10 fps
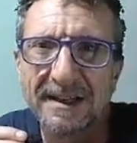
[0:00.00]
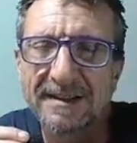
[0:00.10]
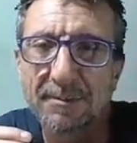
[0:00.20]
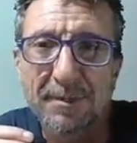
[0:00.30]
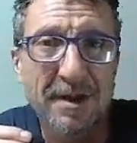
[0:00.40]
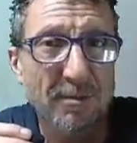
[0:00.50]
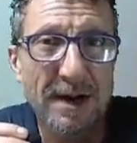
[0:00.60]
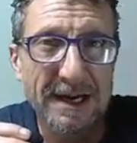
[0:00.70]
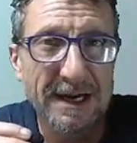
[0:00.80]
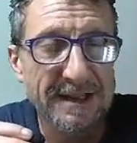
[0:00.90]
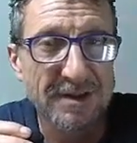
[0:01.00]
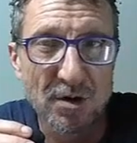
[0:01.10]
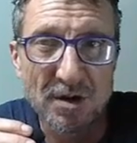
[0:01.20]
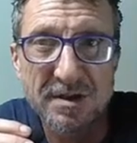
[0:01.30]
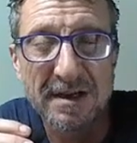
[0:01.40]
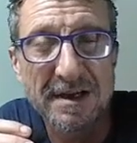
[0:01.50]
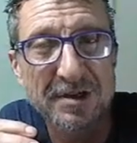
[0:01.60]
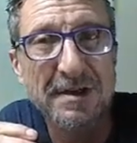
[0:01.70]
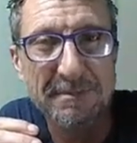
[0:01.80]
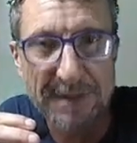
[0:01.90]
that wire and the hooks are
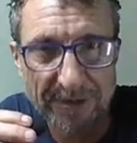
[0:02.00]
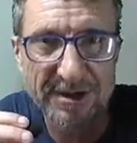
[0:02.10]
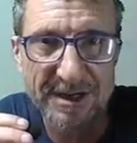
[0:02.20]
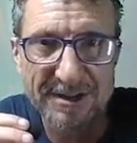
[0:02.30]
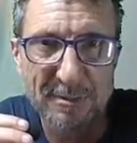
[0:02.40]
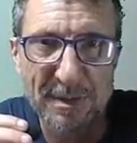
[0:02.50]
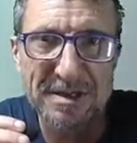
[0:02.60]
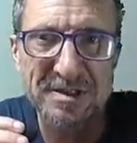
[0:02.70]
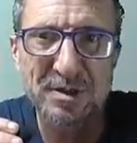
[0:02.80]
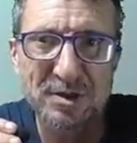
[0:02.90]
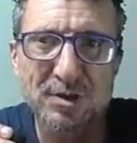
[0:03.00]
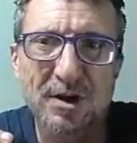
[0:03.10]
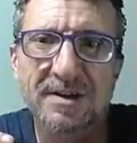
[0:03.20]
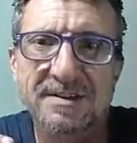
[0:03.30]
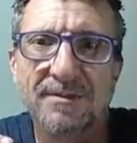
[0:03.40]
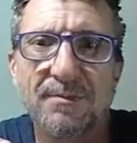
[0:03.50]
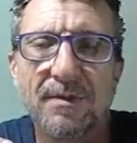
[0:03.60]
literally buried in the bait. So what you got is a